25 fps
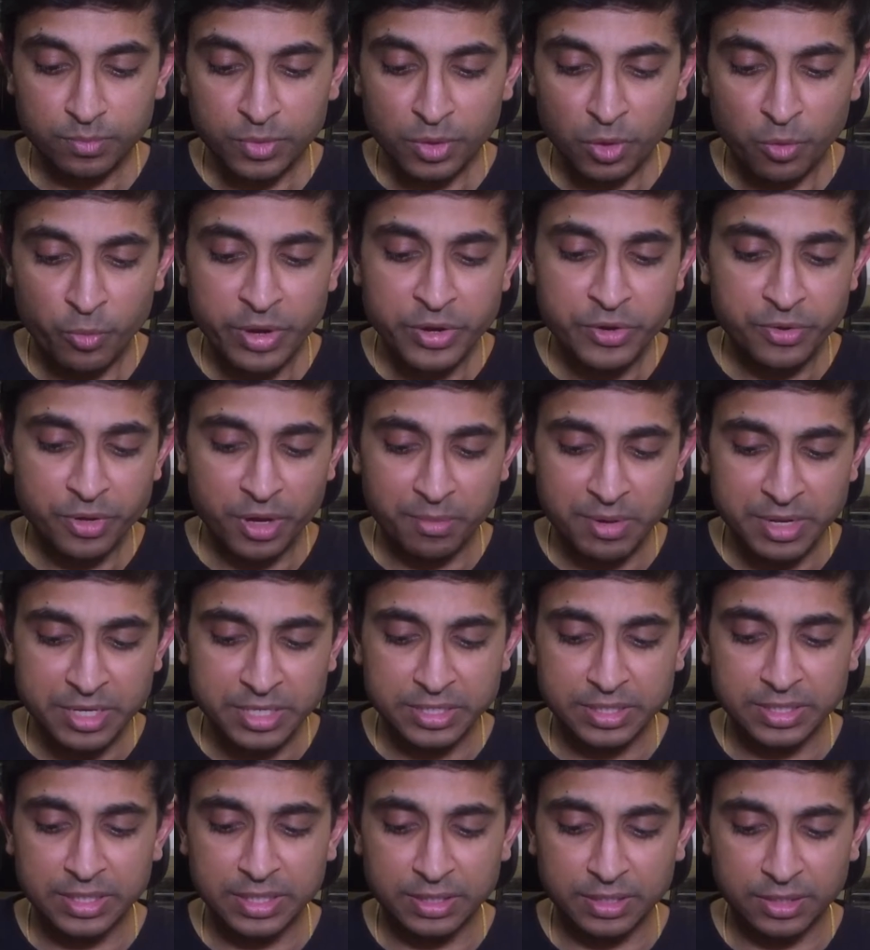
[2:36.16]
when you come
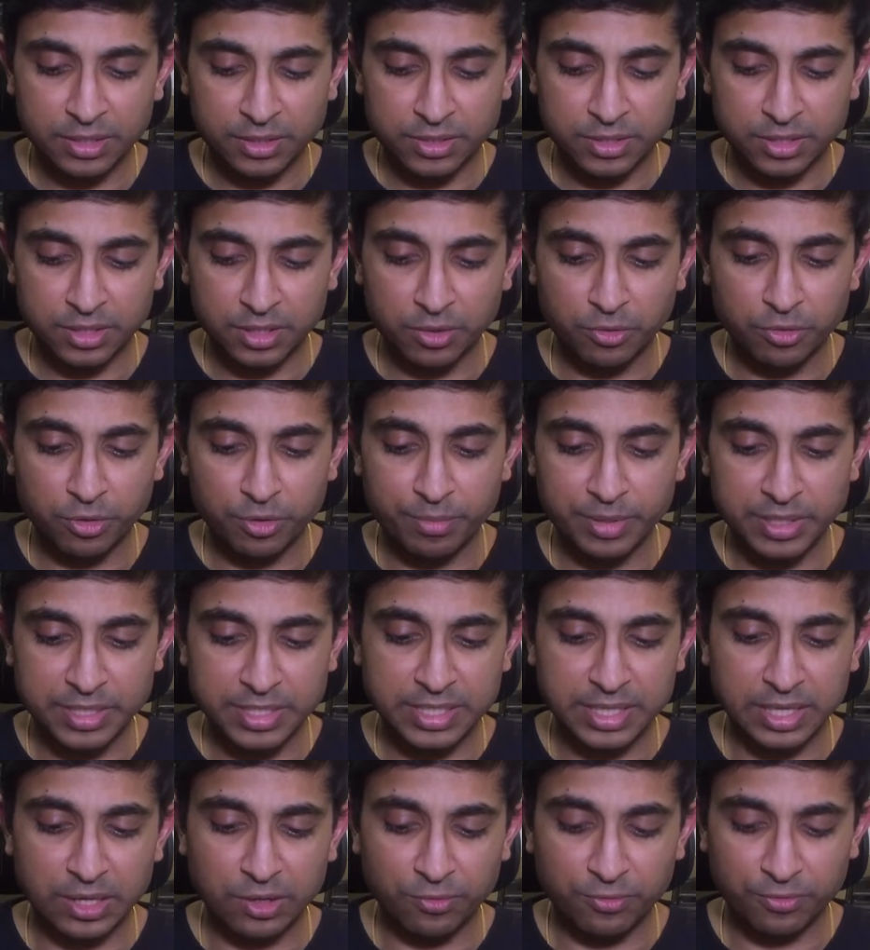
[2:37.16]
into the group
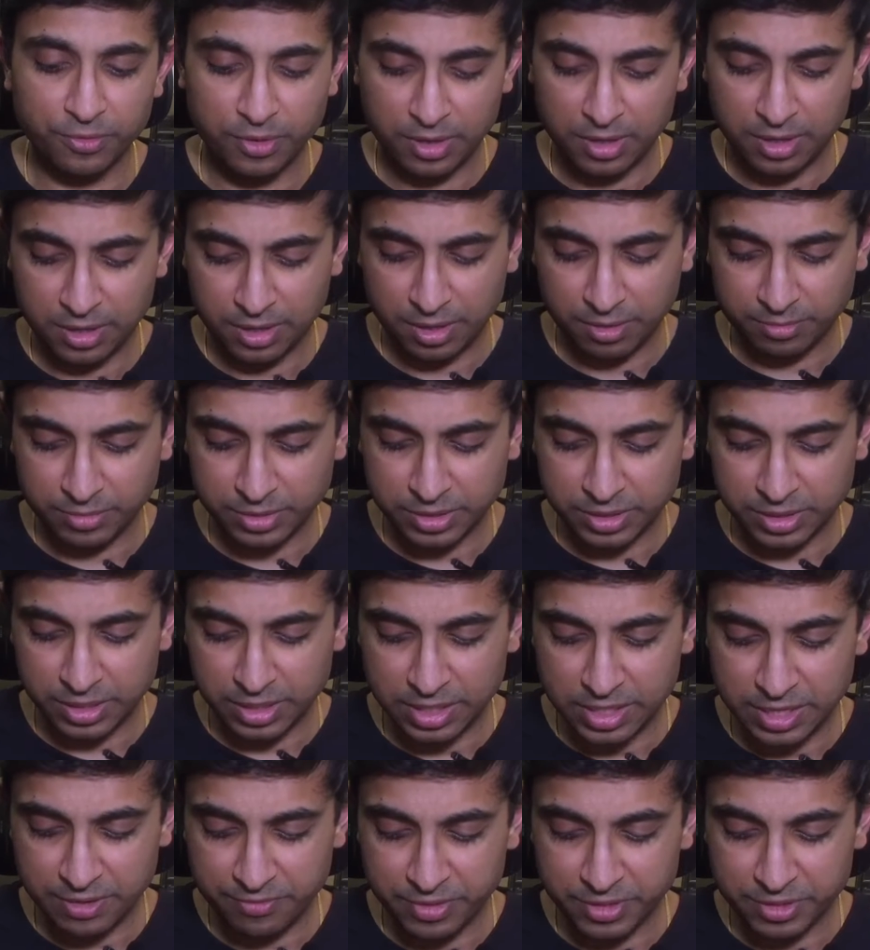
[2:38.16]
itself, I'm just going to
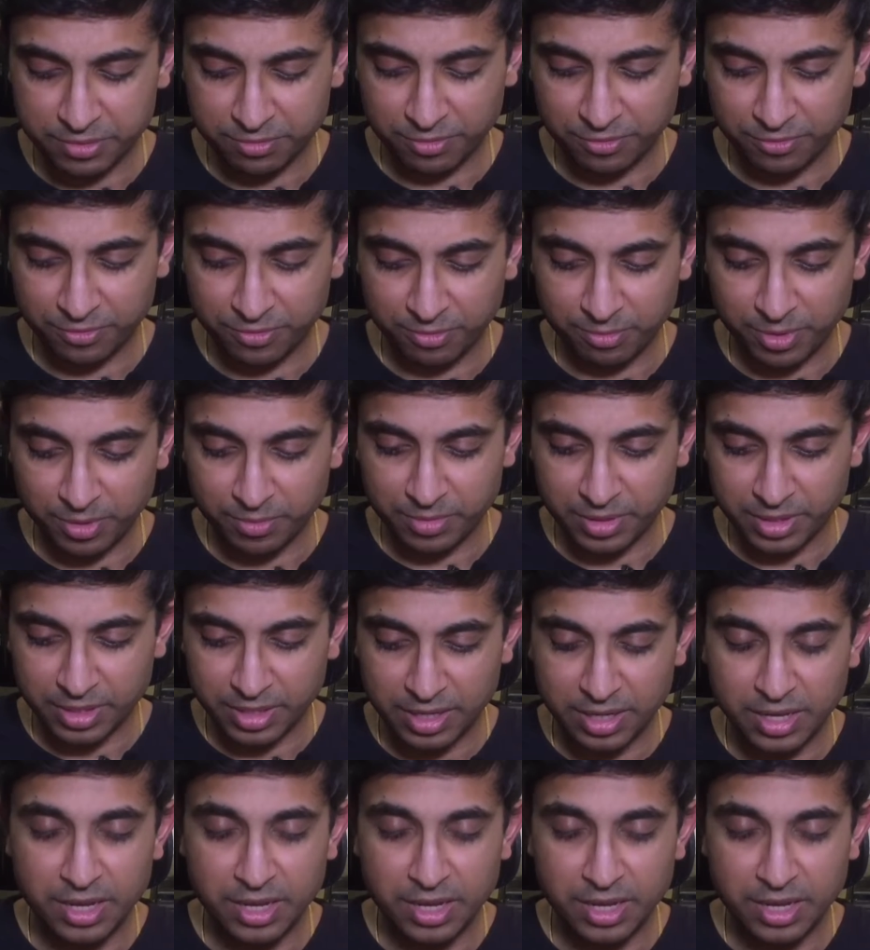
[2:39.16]
leave this one for a moment.